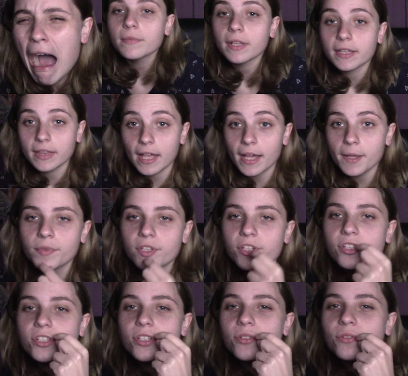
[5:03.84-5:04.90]
Like that.
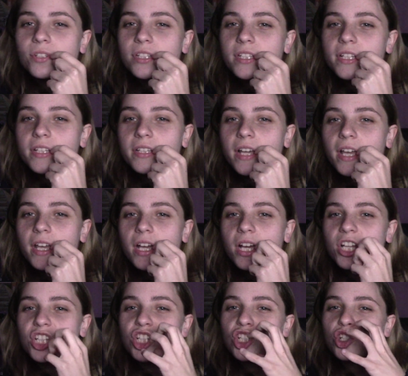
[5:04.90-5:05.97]
There's usually like
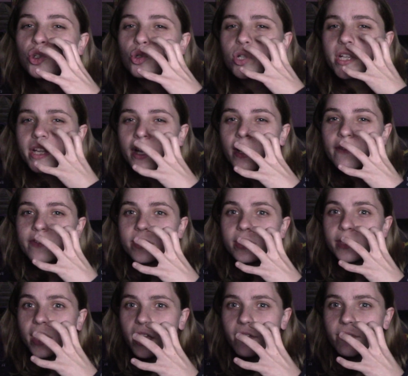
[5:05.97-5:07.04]
a string of
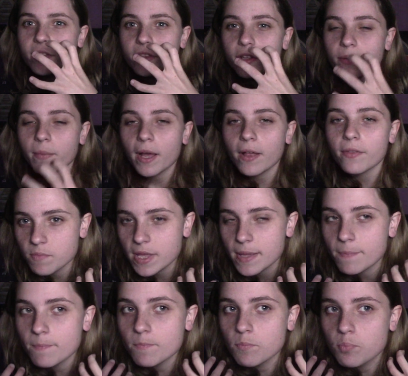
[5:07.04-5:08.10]
saliva in their mouth.
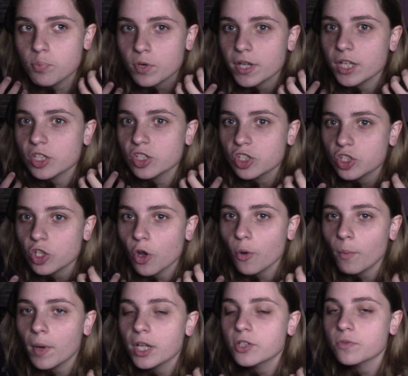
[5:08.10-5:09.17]
It brings so
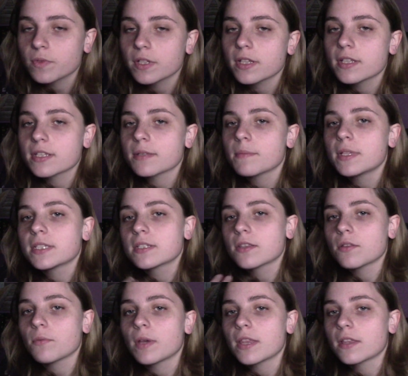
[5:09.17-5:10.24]
much realism into
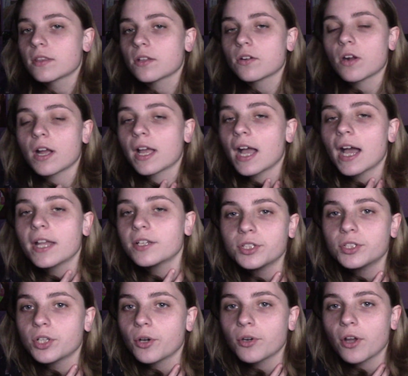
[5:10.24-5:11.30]
the way that they're crying. I
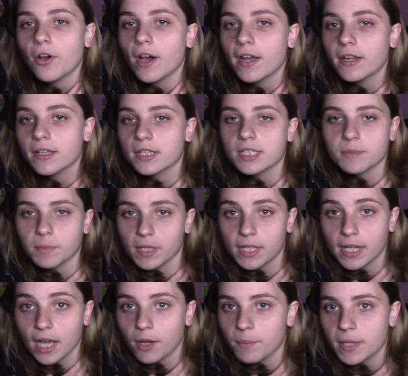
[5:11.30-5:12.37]
don't know how to
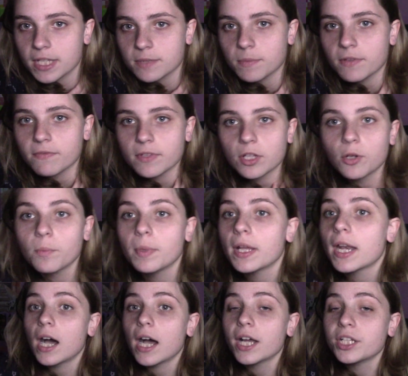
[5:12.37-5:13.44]
explain how it makes me feel,
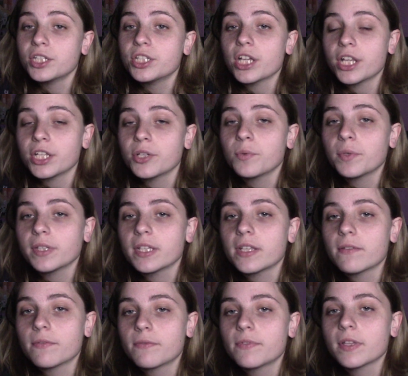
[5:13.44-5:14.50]
but I
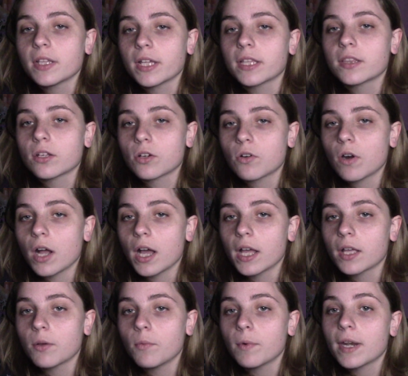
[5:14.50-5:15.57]
genuinely feel like they're
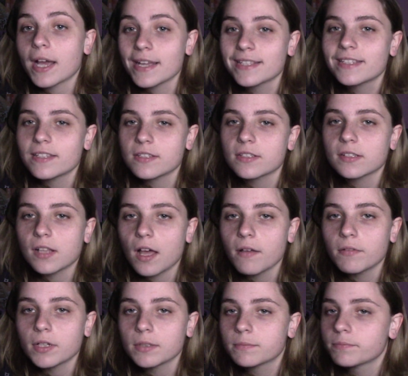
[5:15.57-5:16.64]
crying when I see
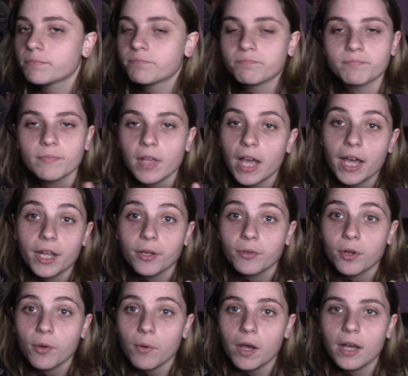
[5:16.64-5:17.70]
saliva. I don't
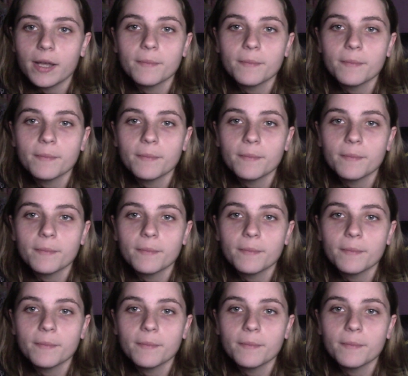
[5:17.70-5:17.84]
know why.